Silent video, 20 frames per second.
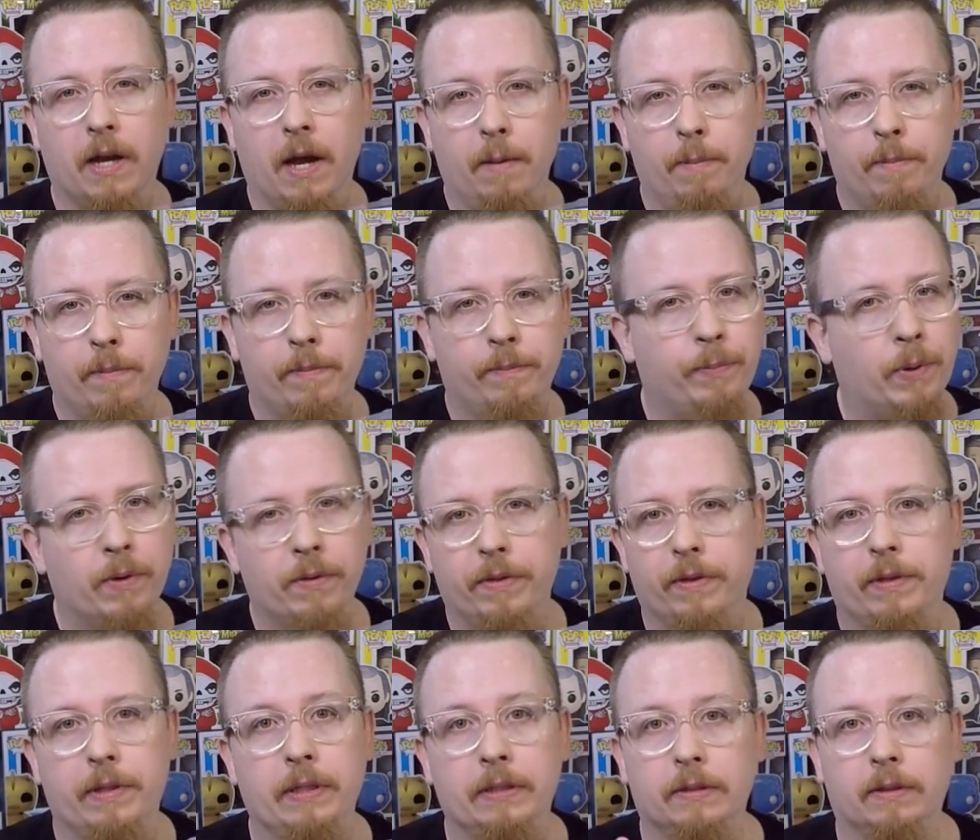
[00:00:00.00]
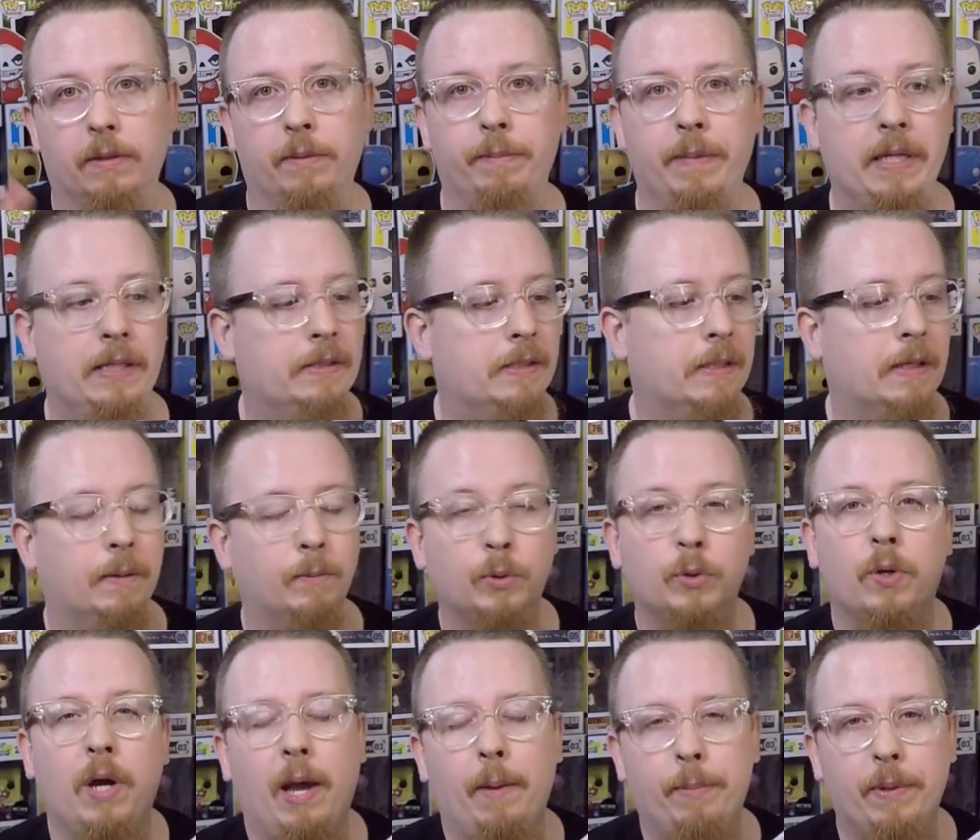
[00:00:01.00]
um, both of these are amazing. I'm
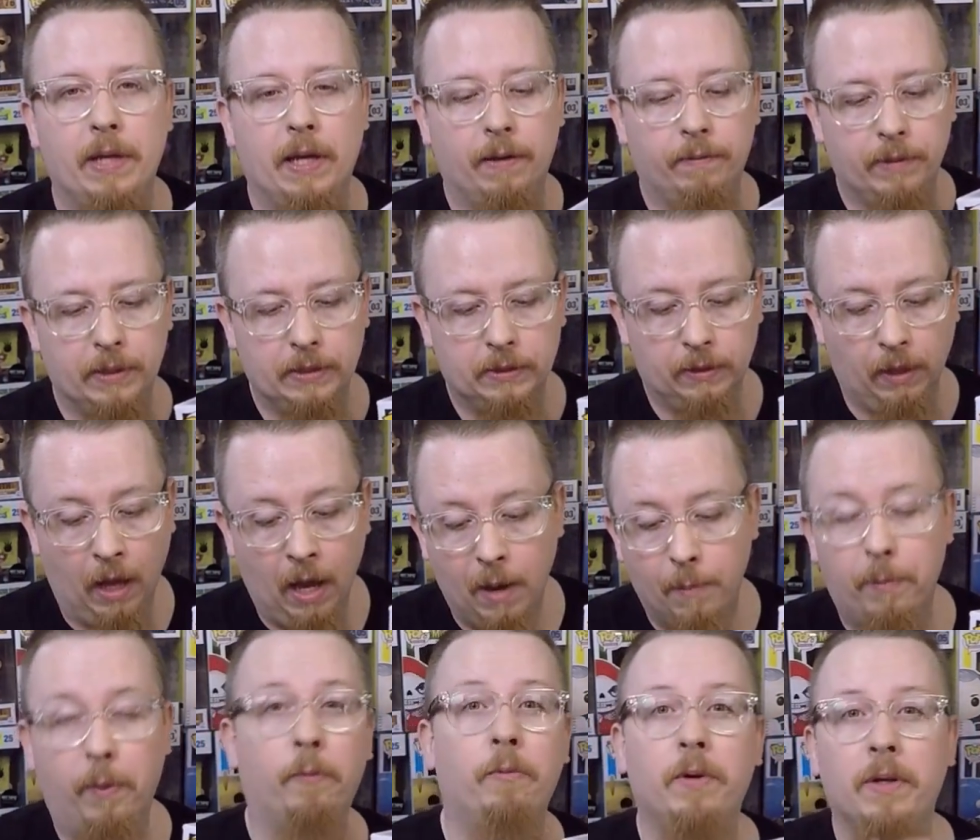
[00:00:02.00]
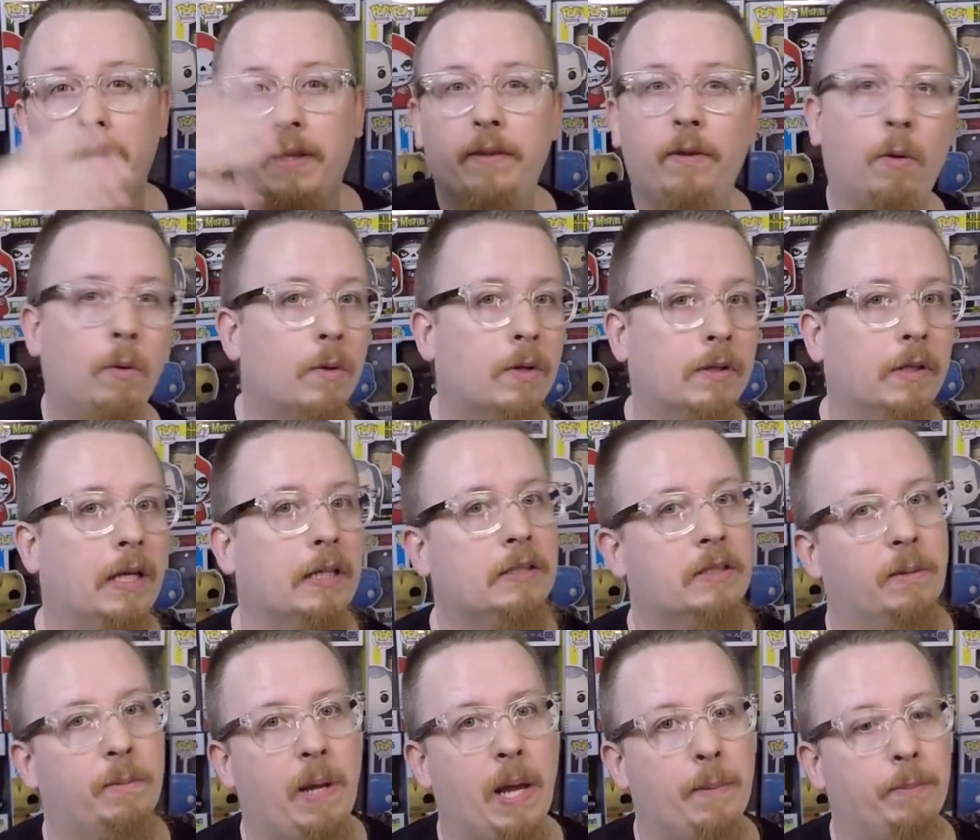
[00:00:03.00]
so happy to have these, but really the whole
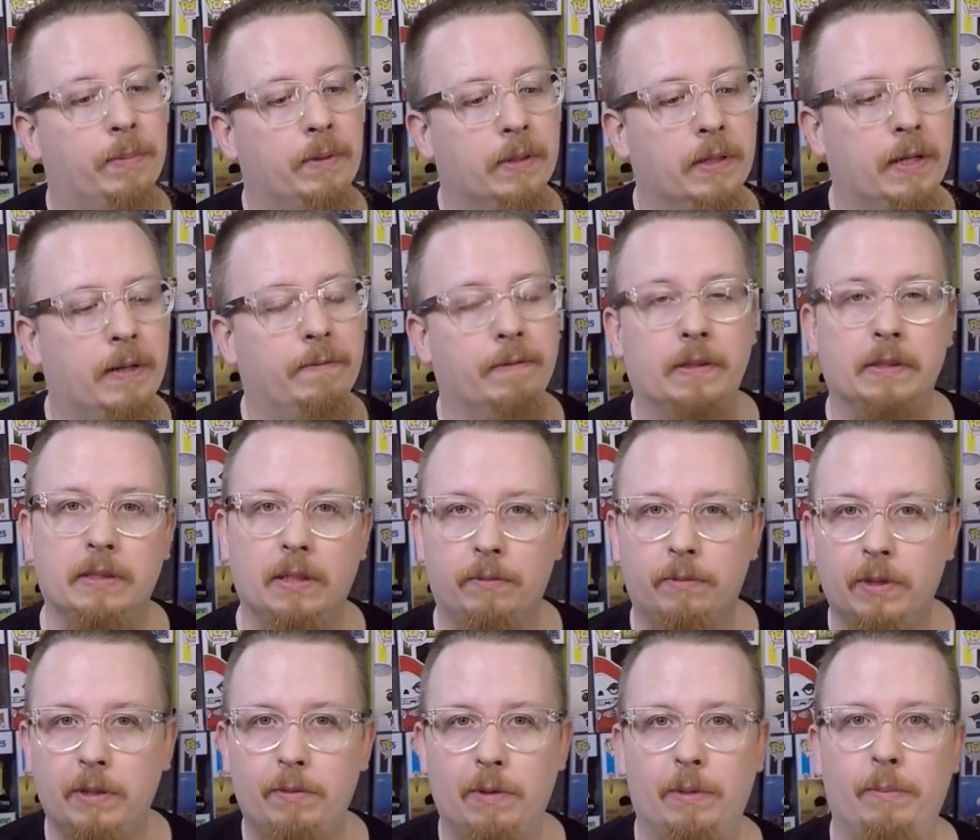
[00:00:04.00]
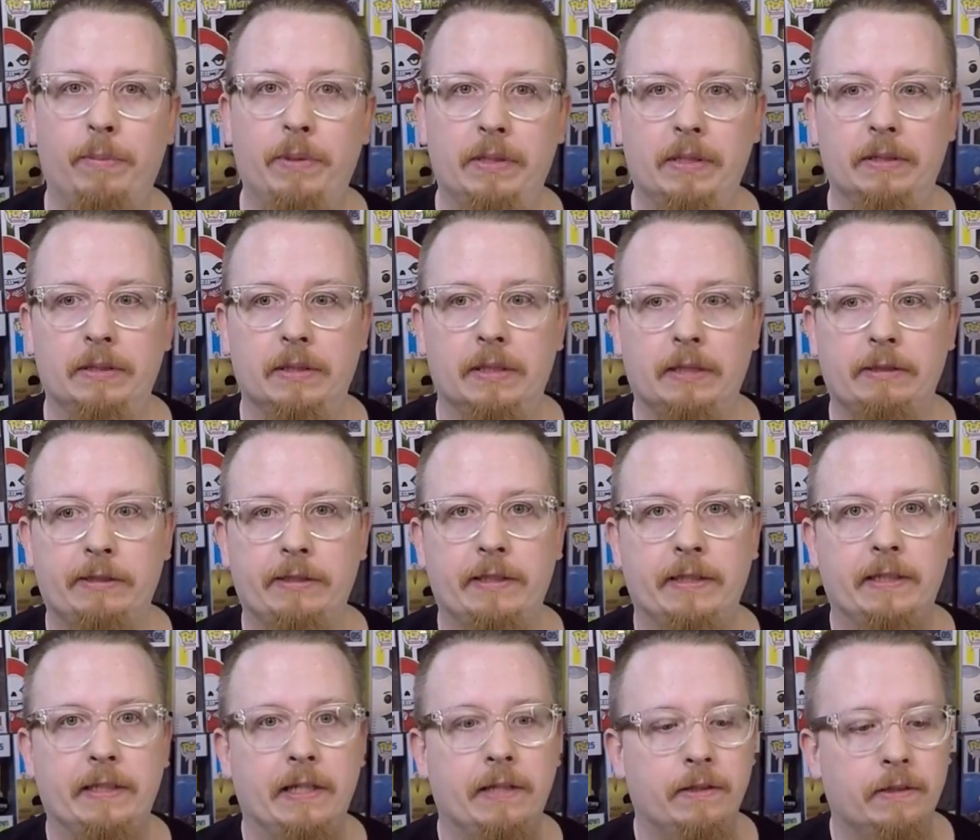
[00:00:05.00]
collection I'm happy to have, because I really want to put this collection
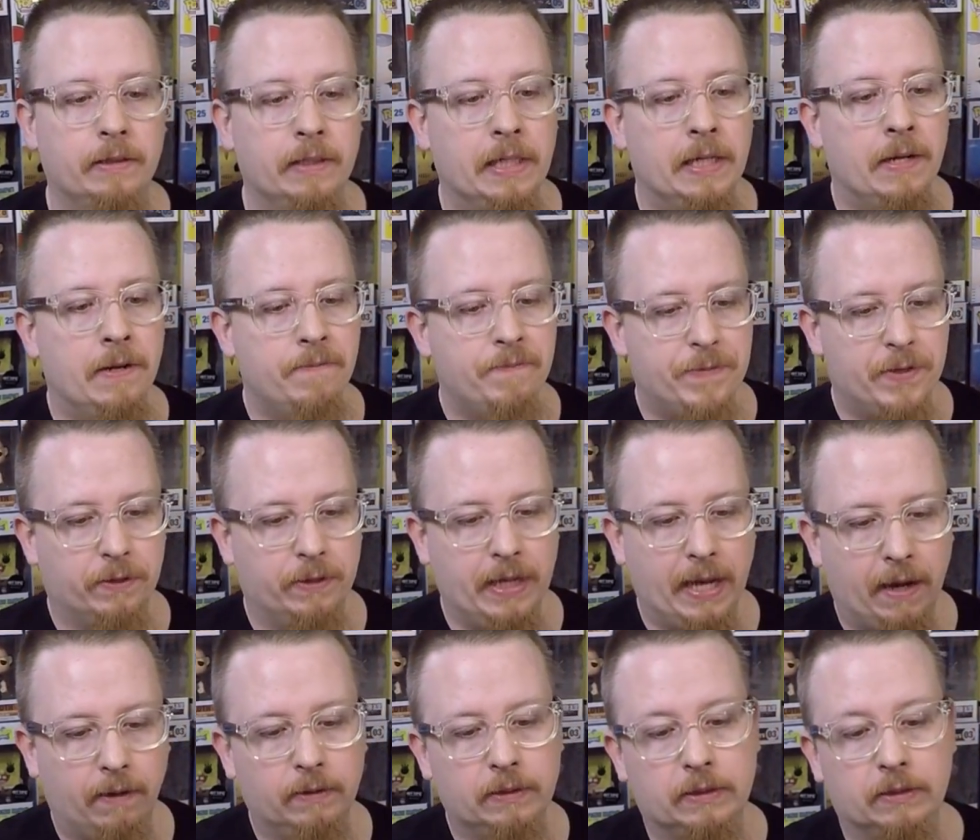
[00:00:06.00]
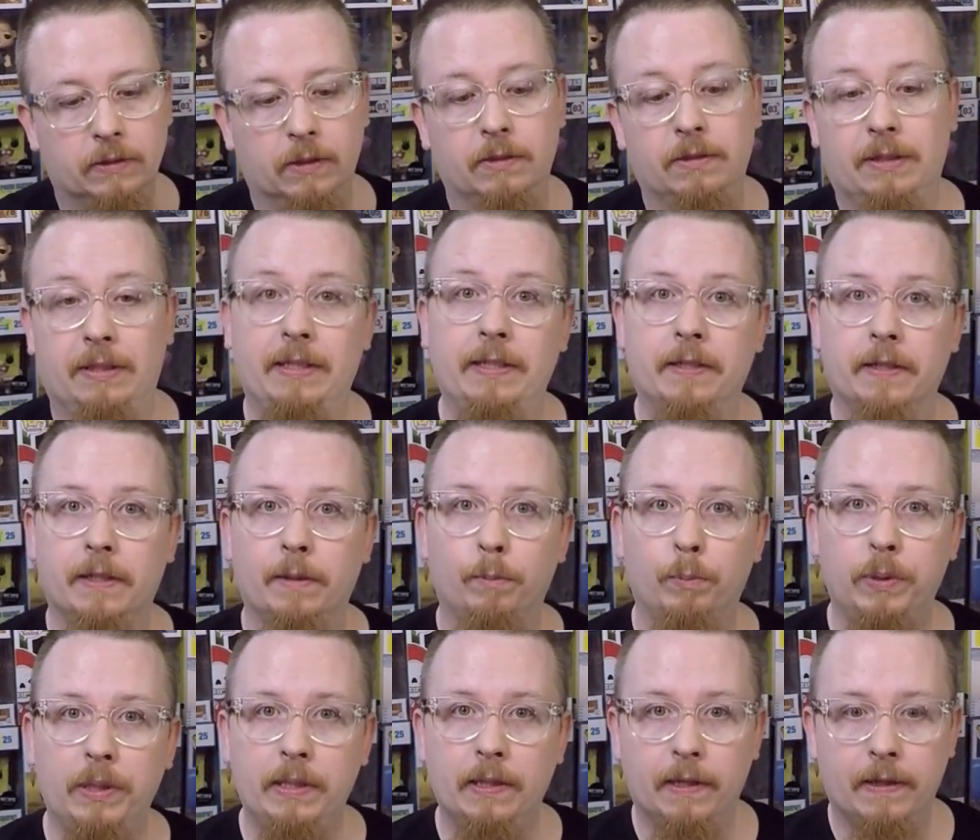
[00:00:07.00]
together. So now it's near
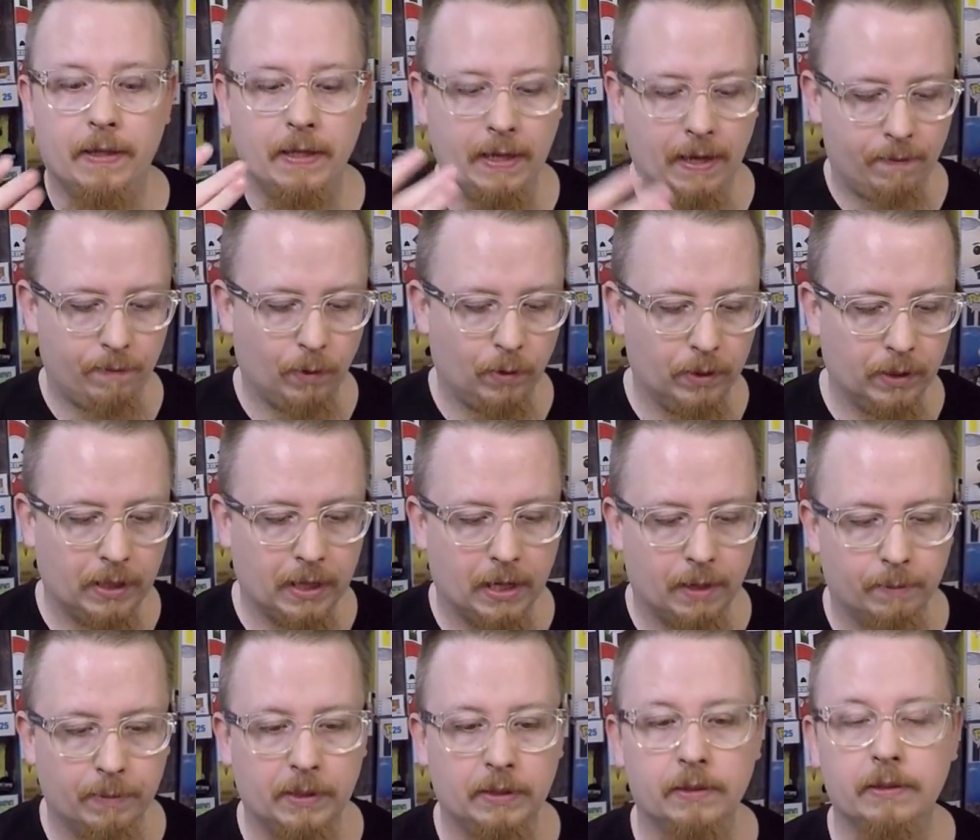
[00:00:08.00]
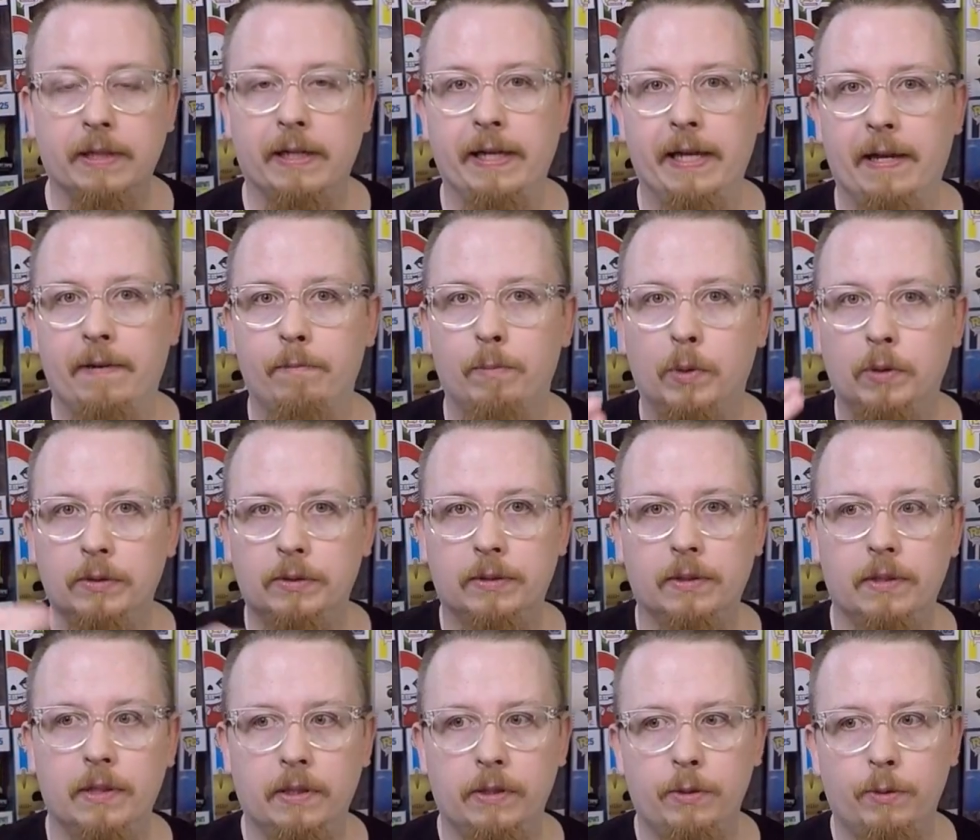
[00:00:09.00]
complete. I think I have all the commons. I have most
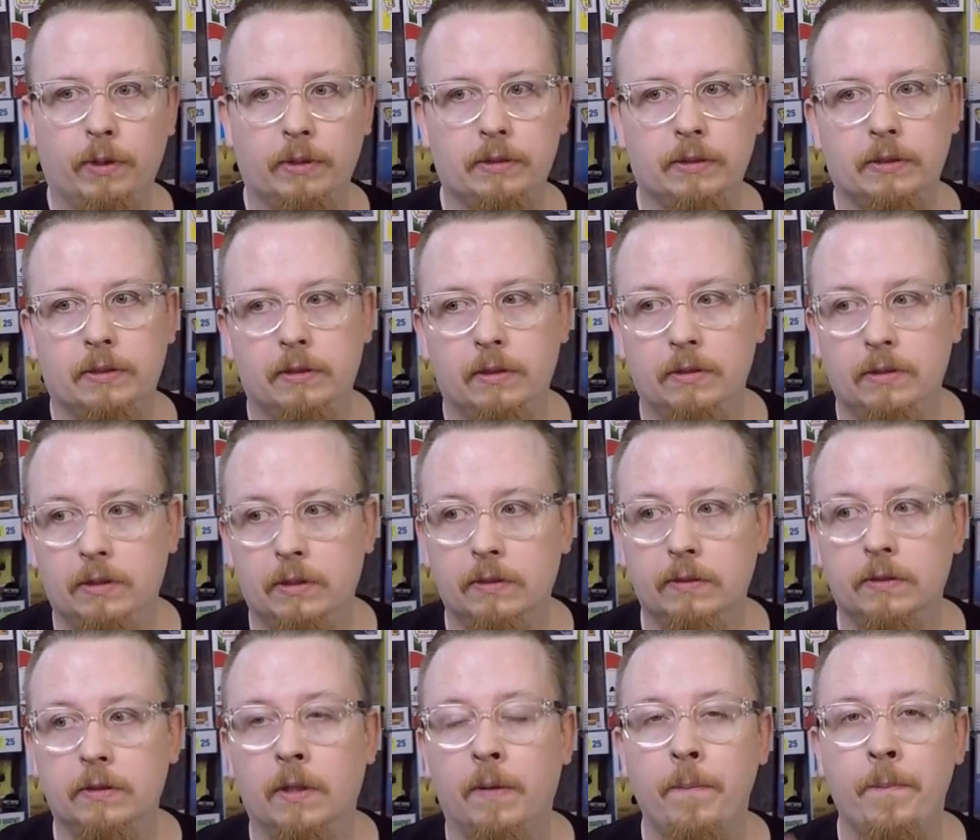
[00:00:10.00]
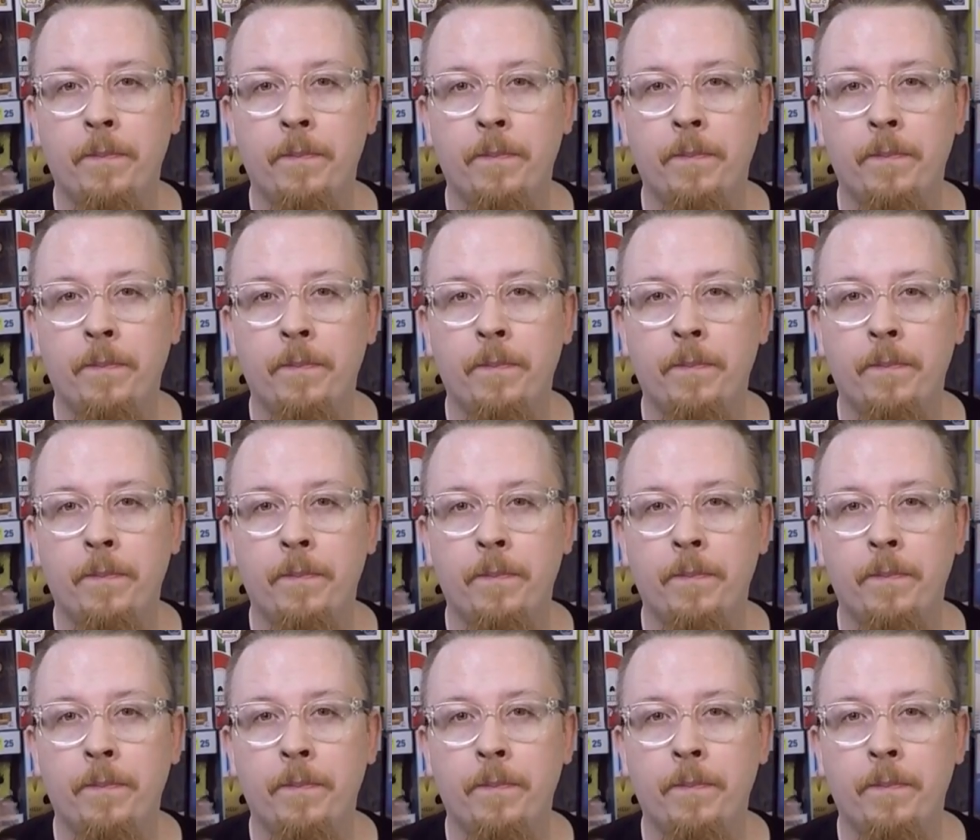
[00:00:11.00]
of the U S exclusives.